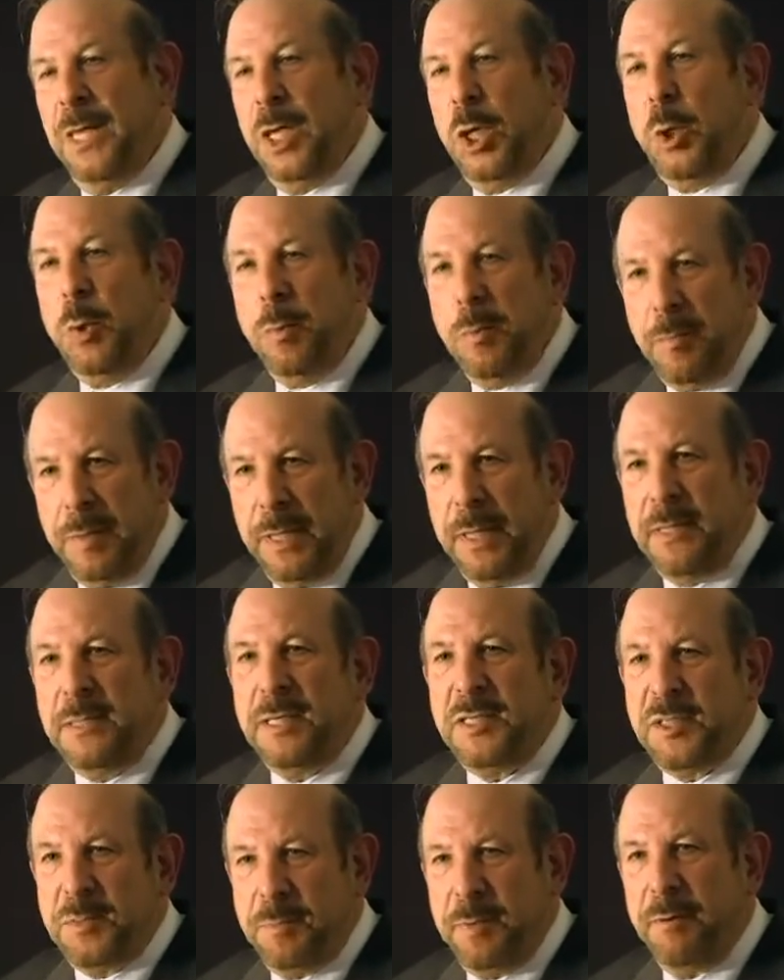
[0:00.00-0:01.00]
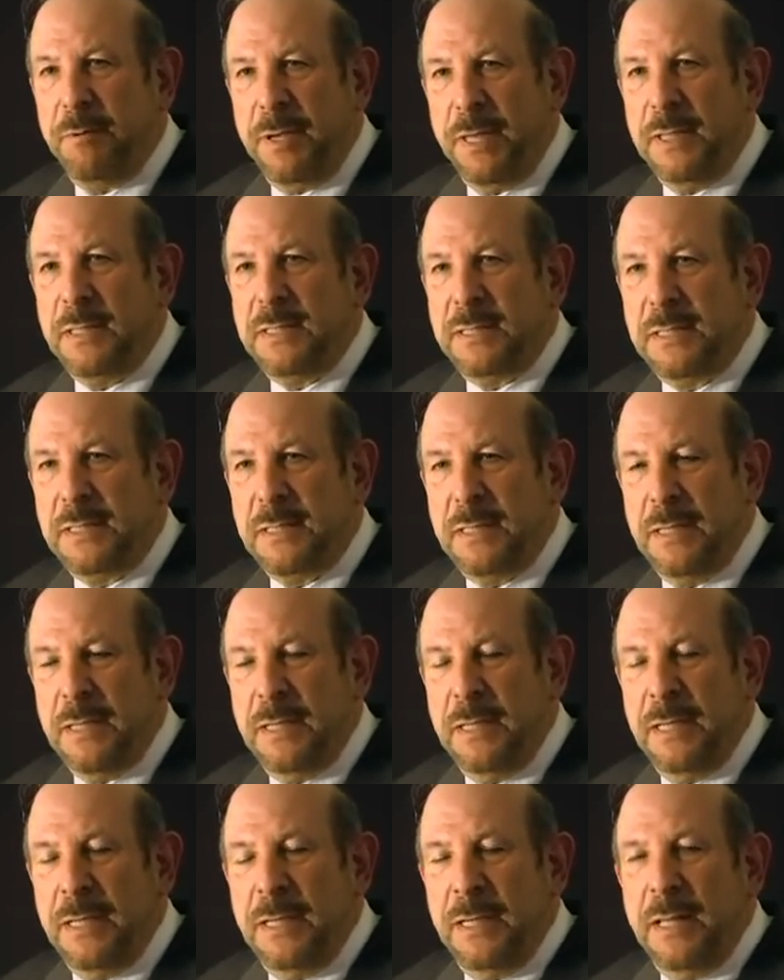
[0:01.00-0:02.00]
human beings experience
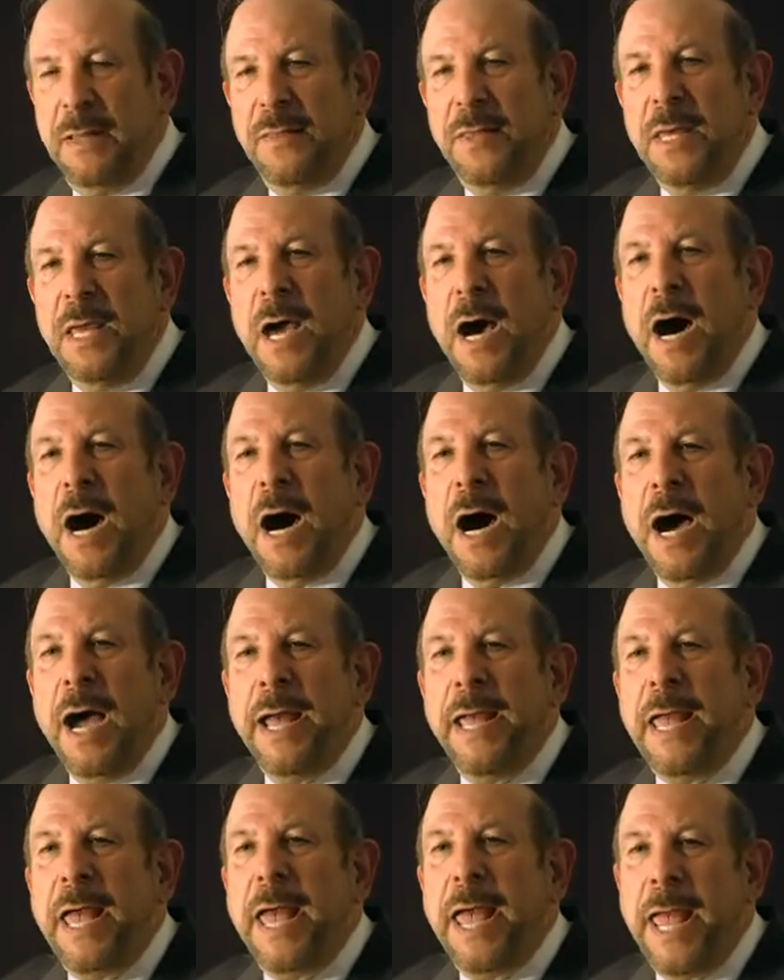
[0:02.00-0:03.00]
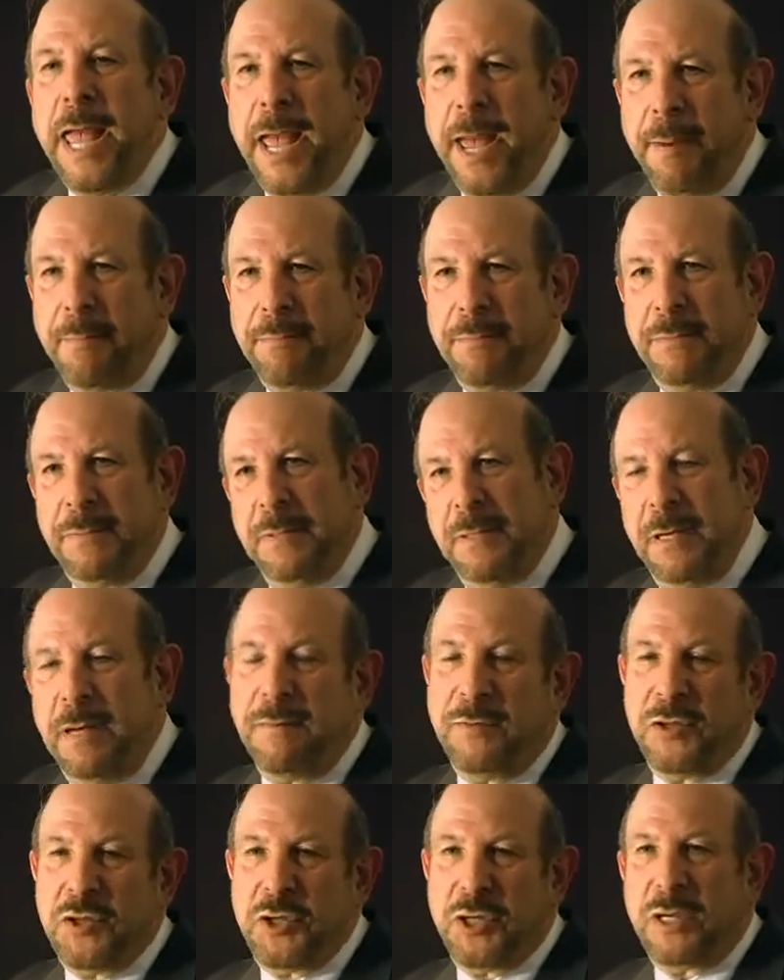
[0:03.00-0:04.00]
the I am
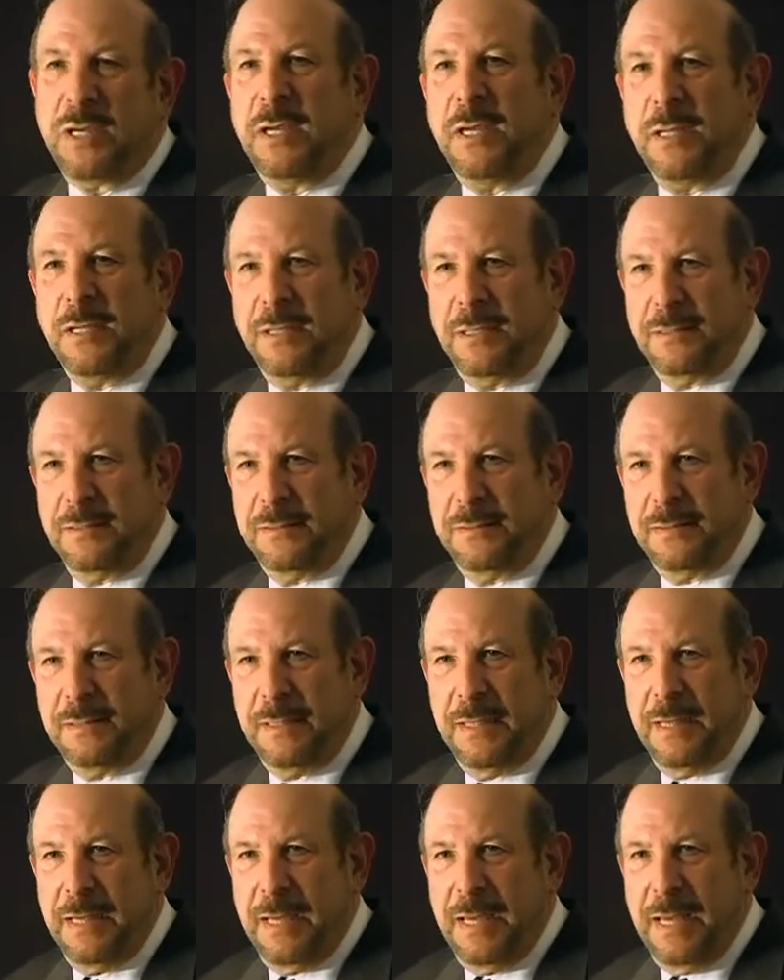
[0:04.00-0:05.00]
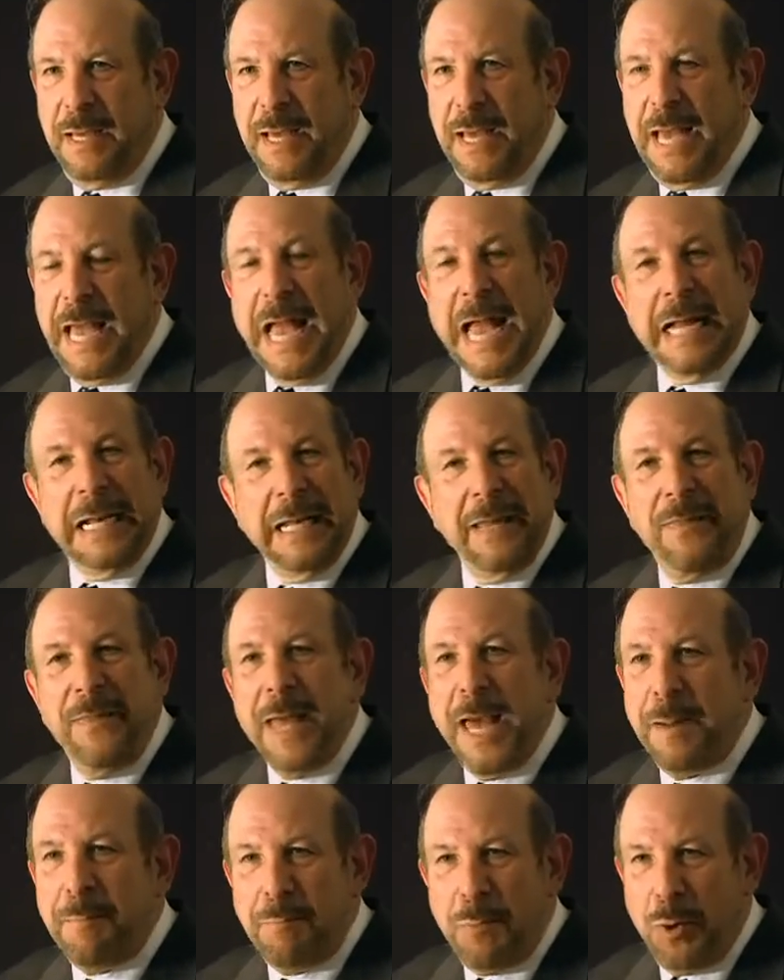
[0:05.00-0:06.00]
of the Shekhinah. And in
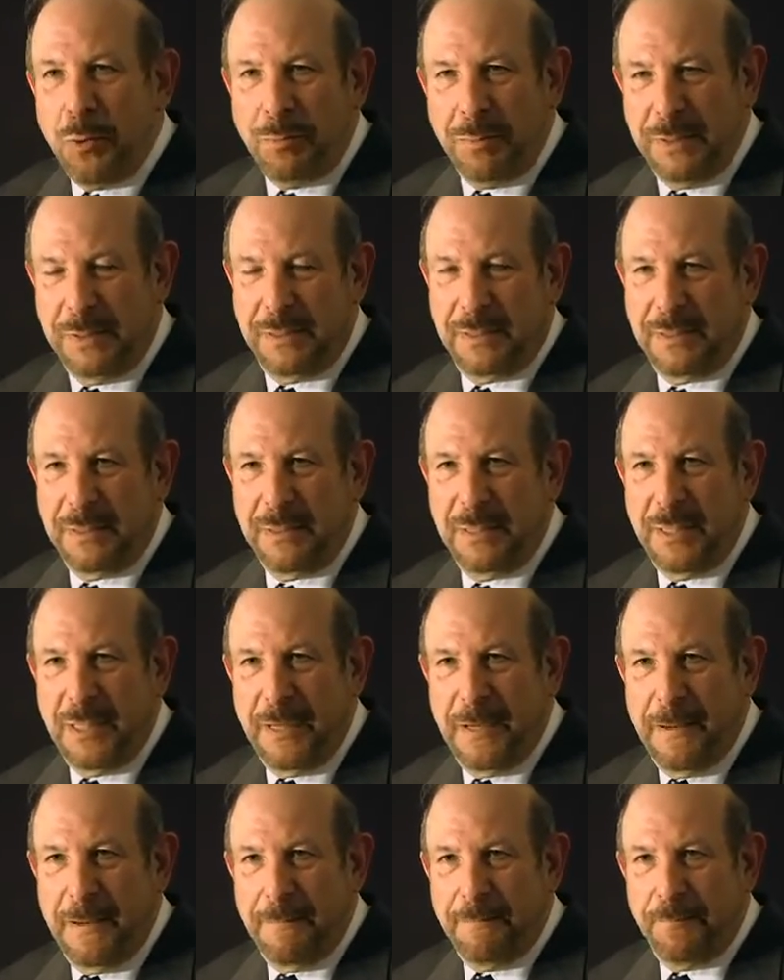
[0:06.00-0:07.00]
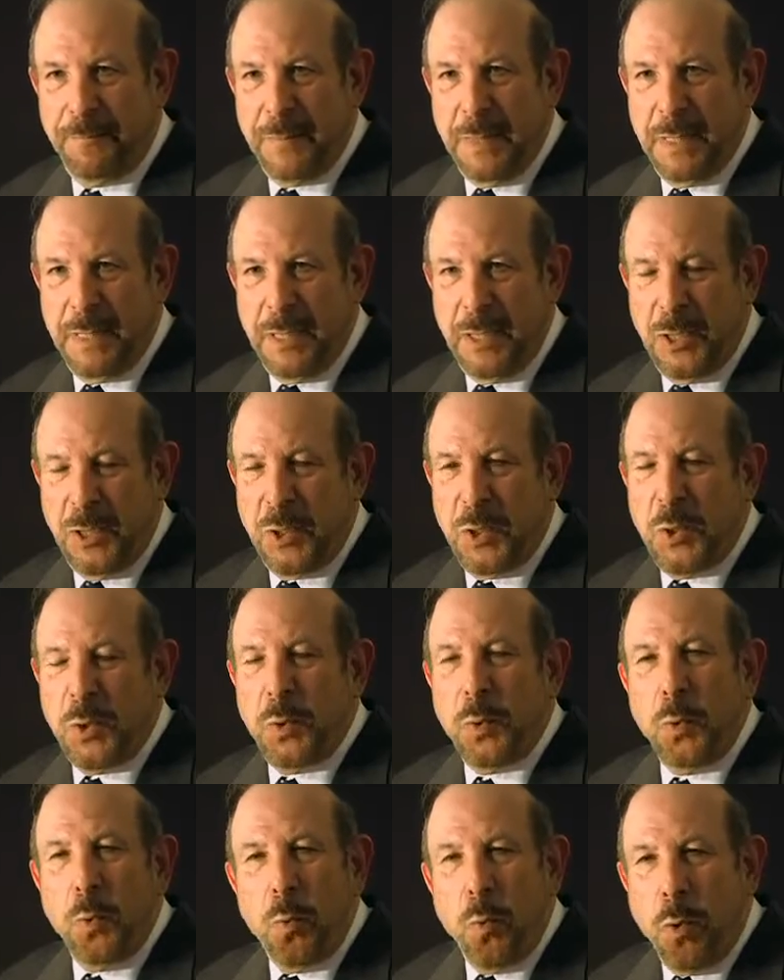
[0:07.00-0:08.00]
that moment,
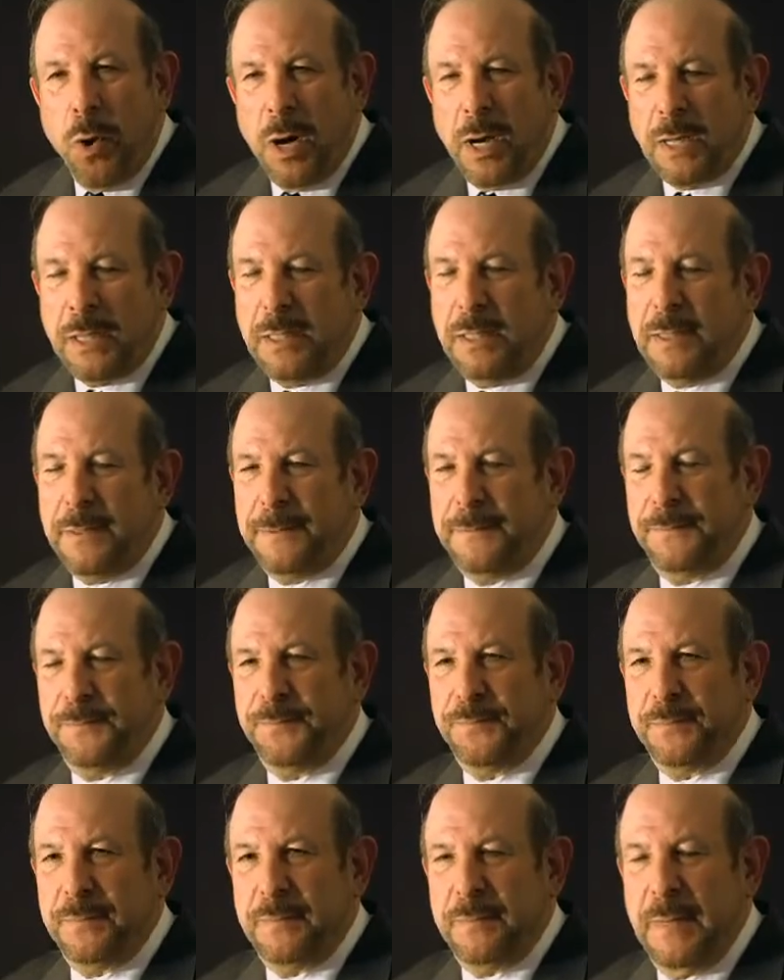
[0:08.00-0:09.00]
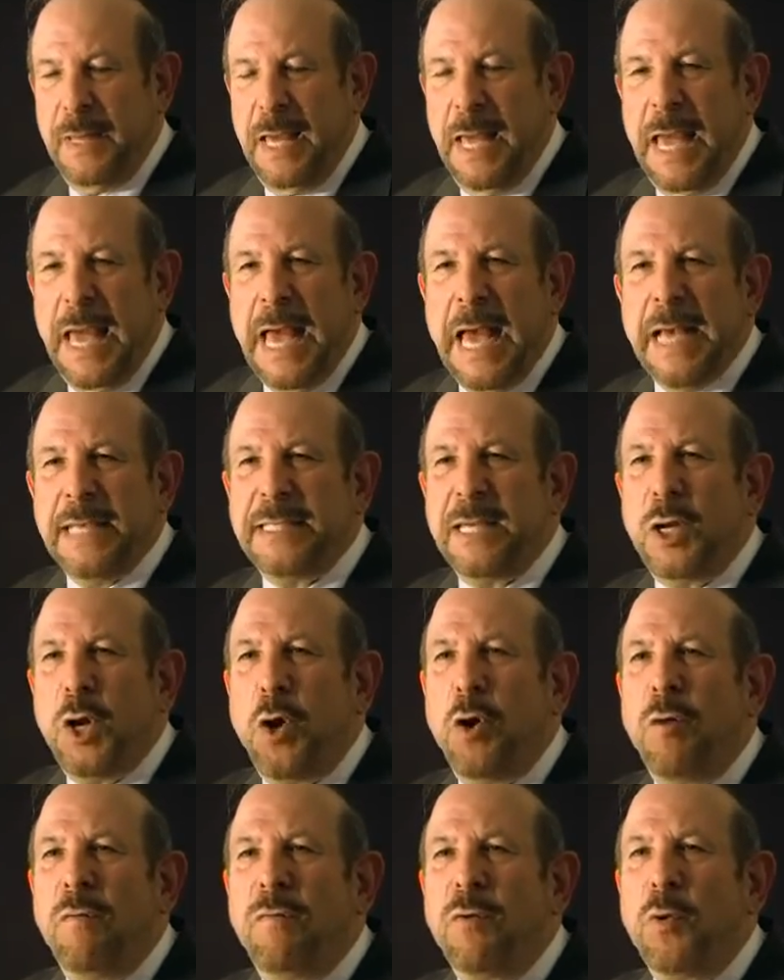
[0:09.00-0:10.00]
one has an
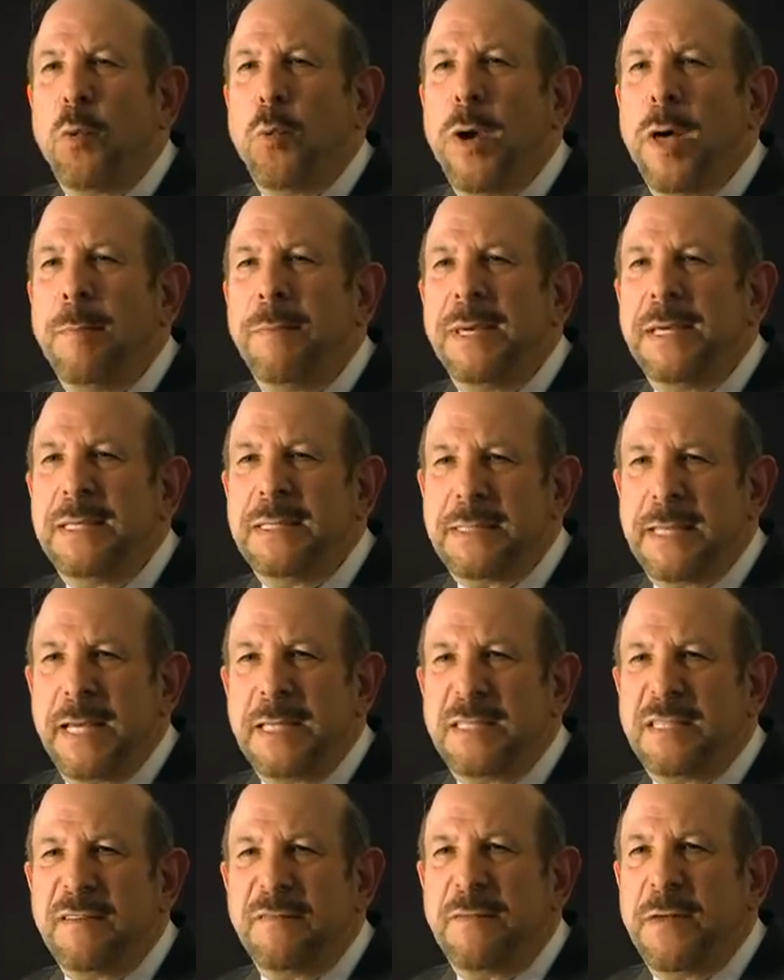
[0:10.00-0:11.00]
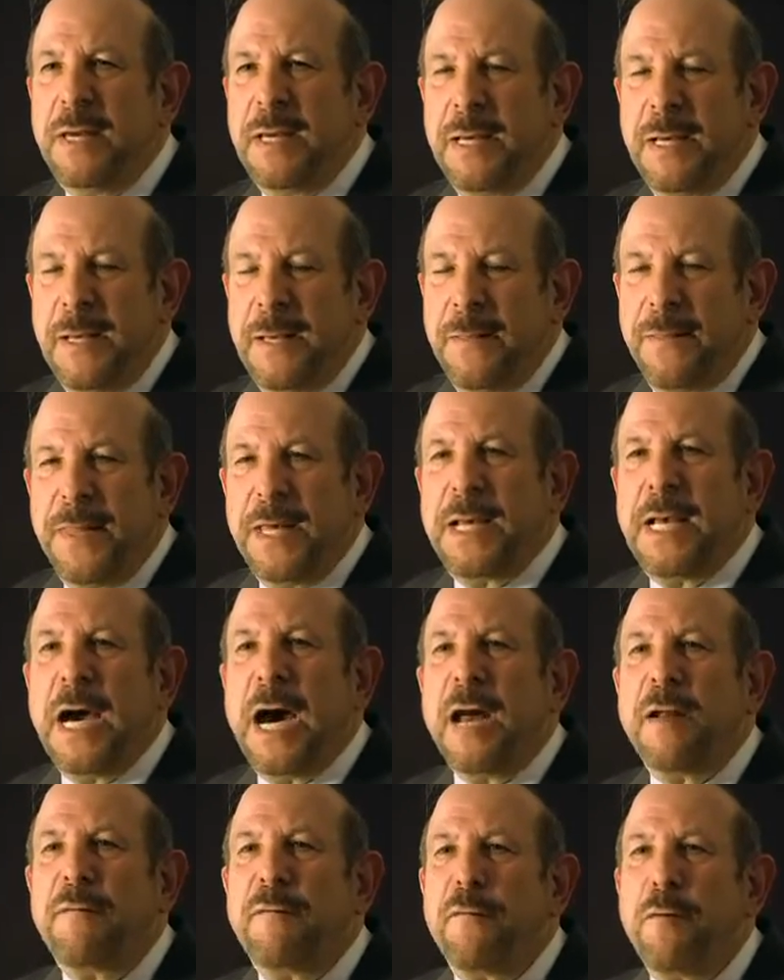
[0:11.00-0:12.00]
overwhelming sense of the
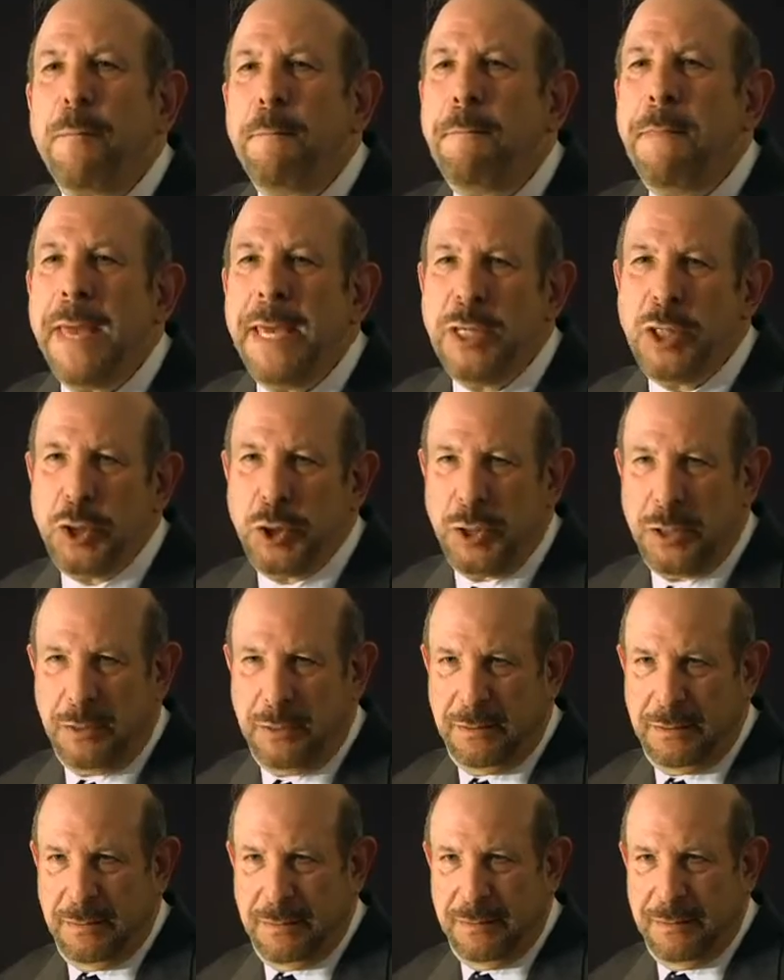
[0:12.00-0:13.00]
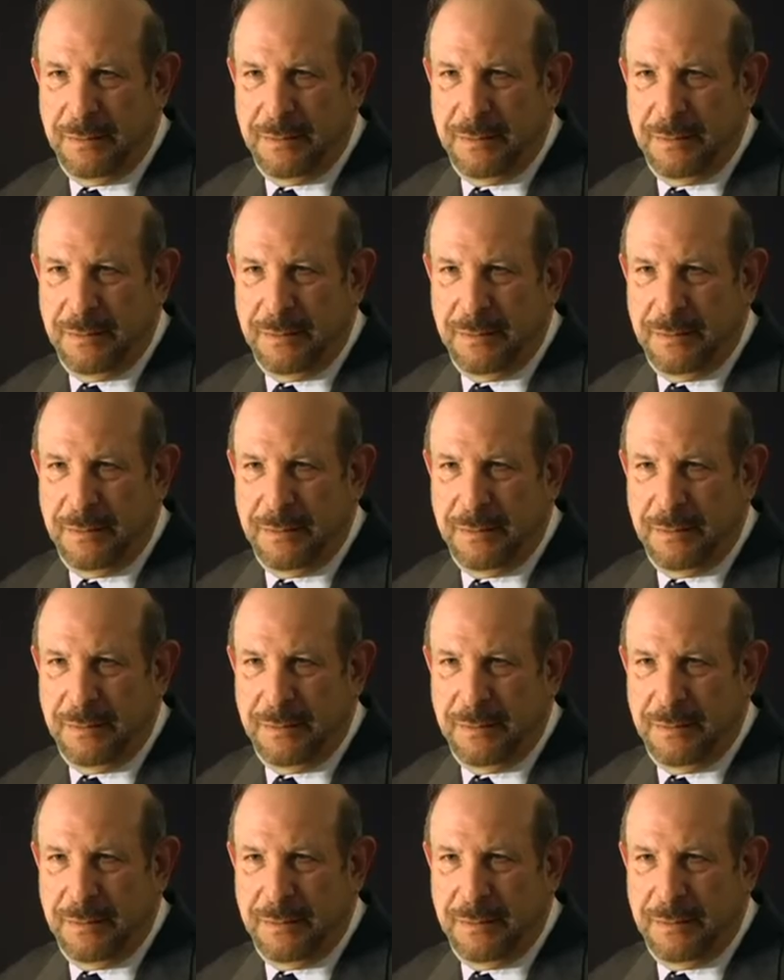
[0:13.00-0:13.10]
confirmation,